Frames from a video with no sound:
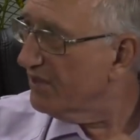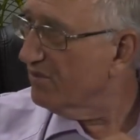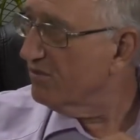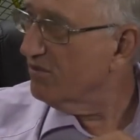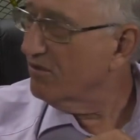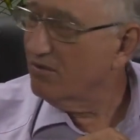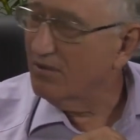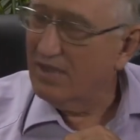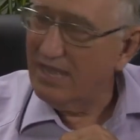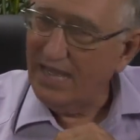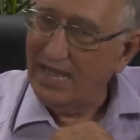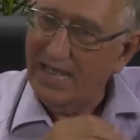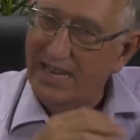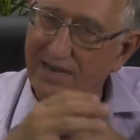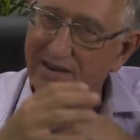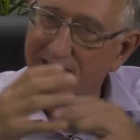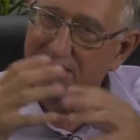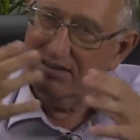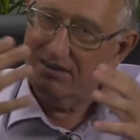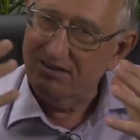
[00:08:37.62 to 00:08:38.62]
into your
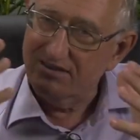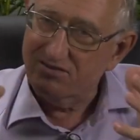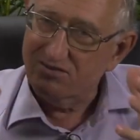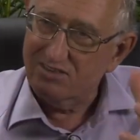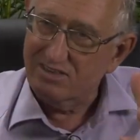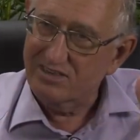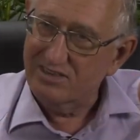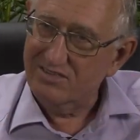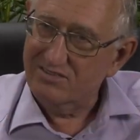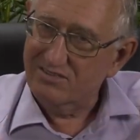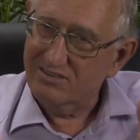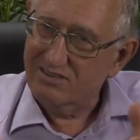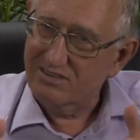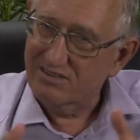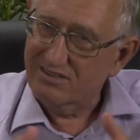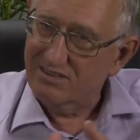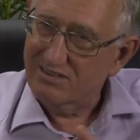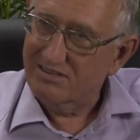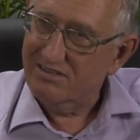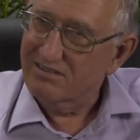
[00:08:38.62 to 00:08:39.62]
hand is
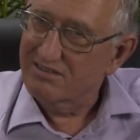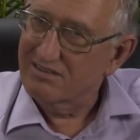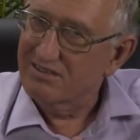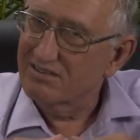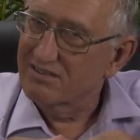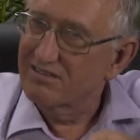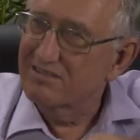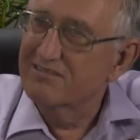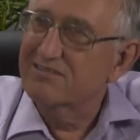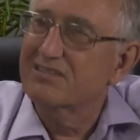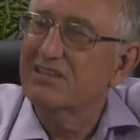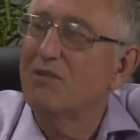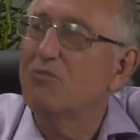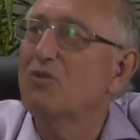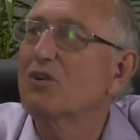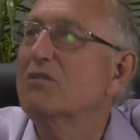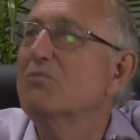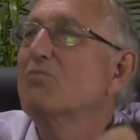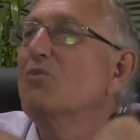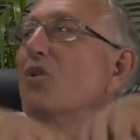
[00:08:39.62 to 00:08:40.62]
a
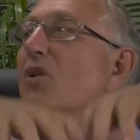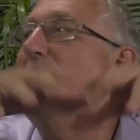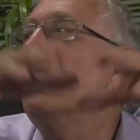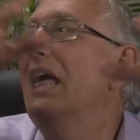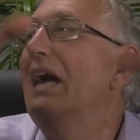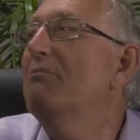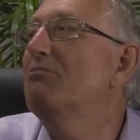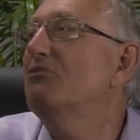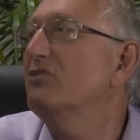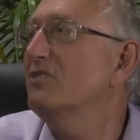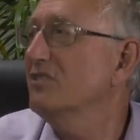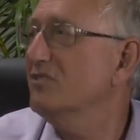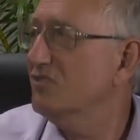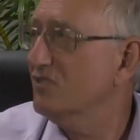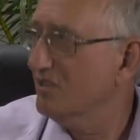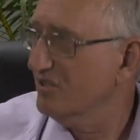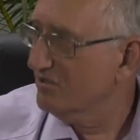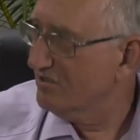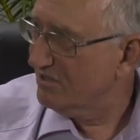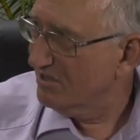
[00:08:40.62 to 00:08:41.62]
somewhat more elaborate
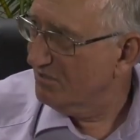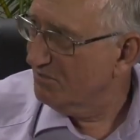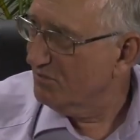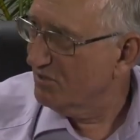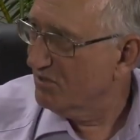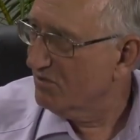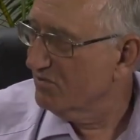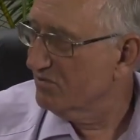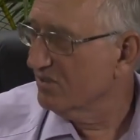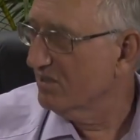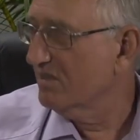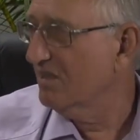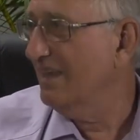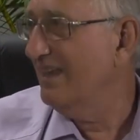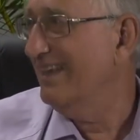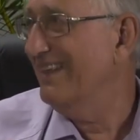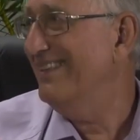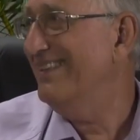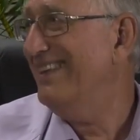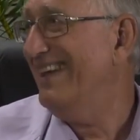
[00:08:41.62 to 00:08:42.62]
system because it
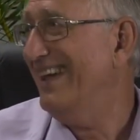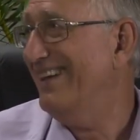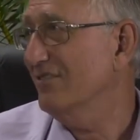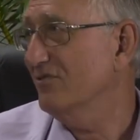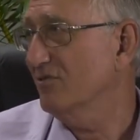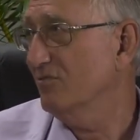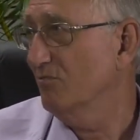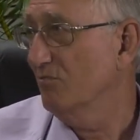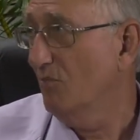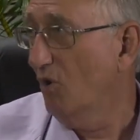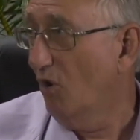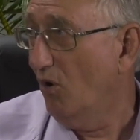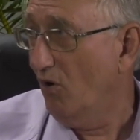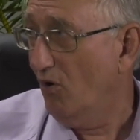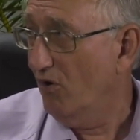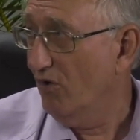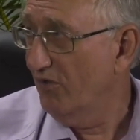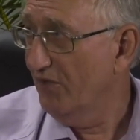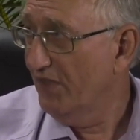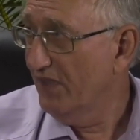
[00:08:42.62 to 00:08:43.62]
entails
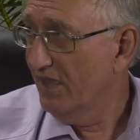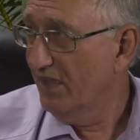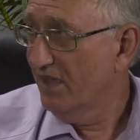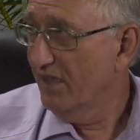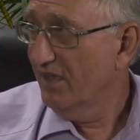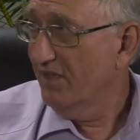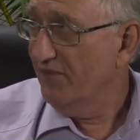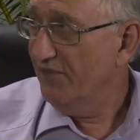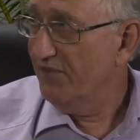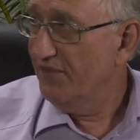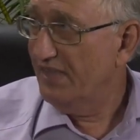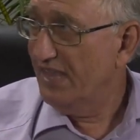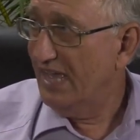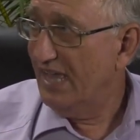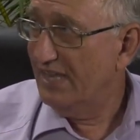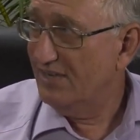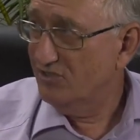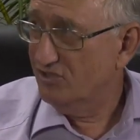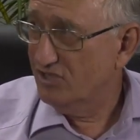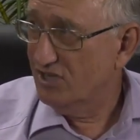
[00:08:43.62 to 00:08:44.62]
more
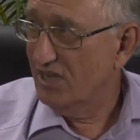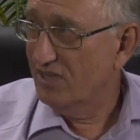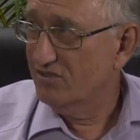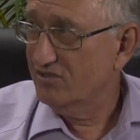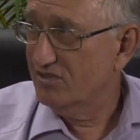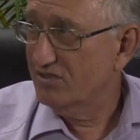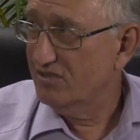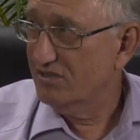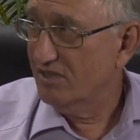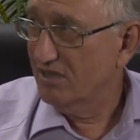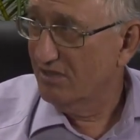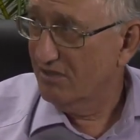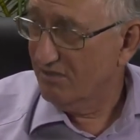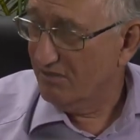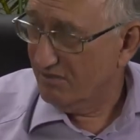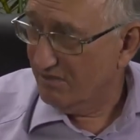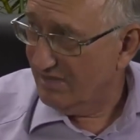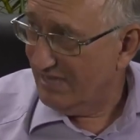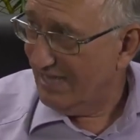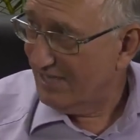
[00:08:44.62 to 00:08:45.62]
than just
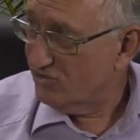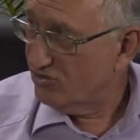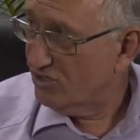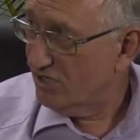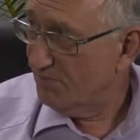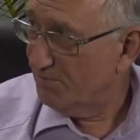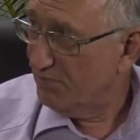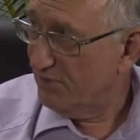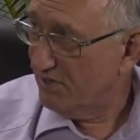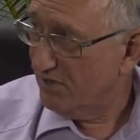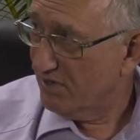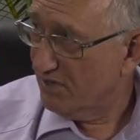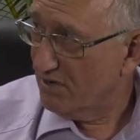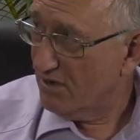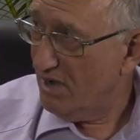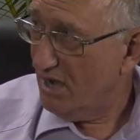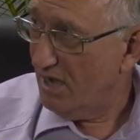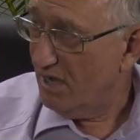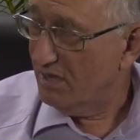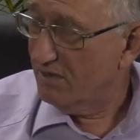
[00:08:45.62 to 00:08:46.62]
that chip on a
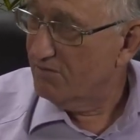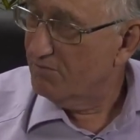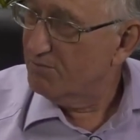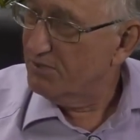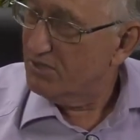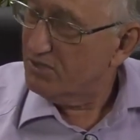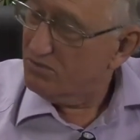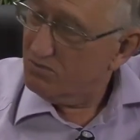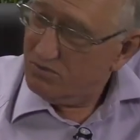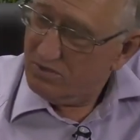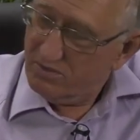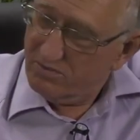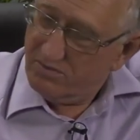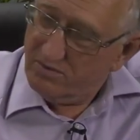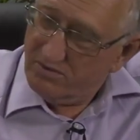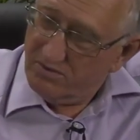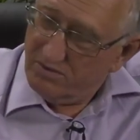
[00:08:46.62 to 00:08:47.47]
card. But you will